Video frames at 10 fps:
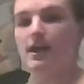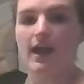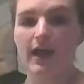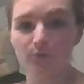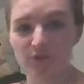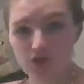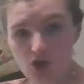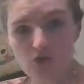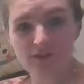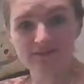And we
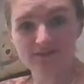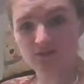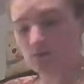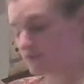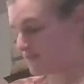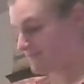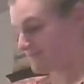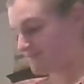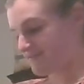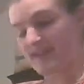know that it's going to be the
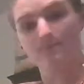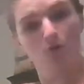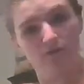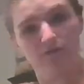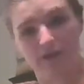same over